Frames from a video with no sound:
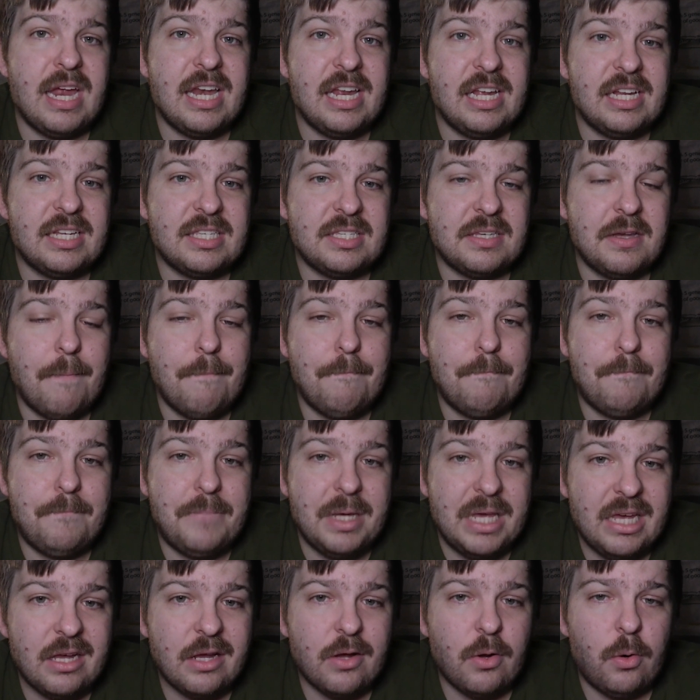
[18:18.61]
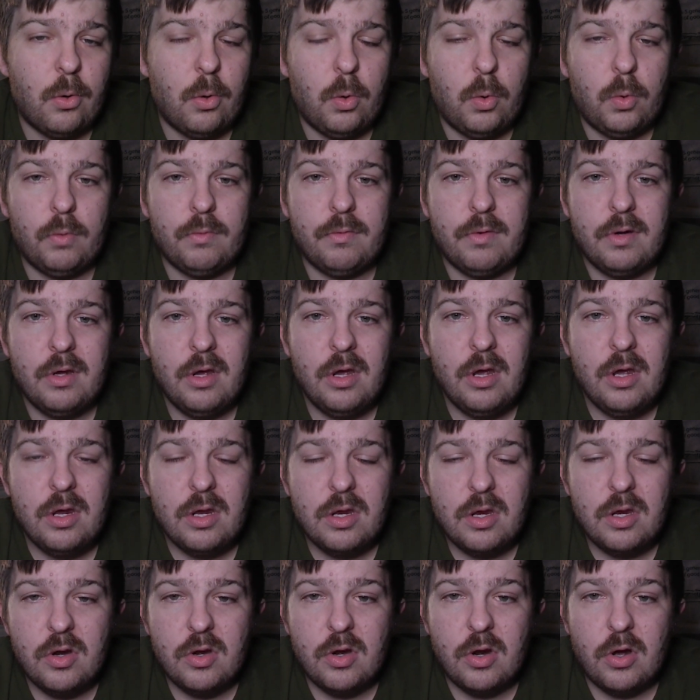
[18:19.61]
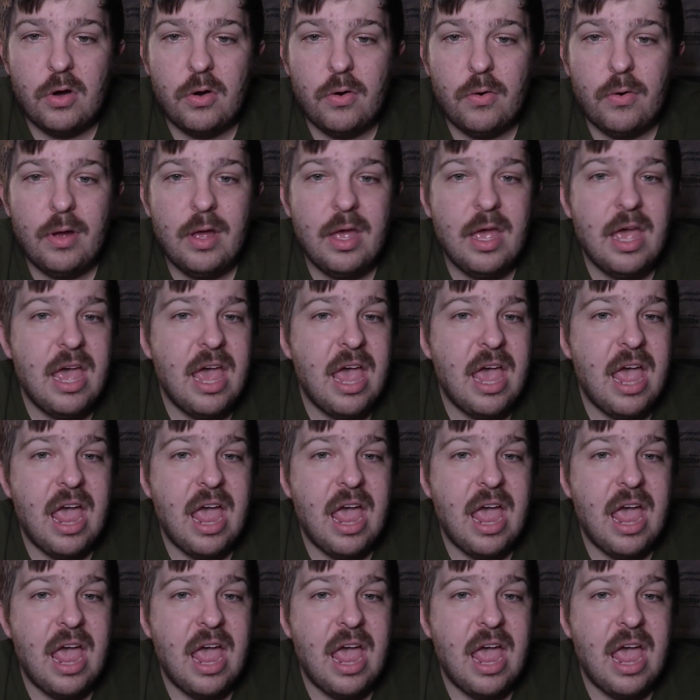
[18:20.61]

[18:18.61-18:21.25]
and it's a big old, you know,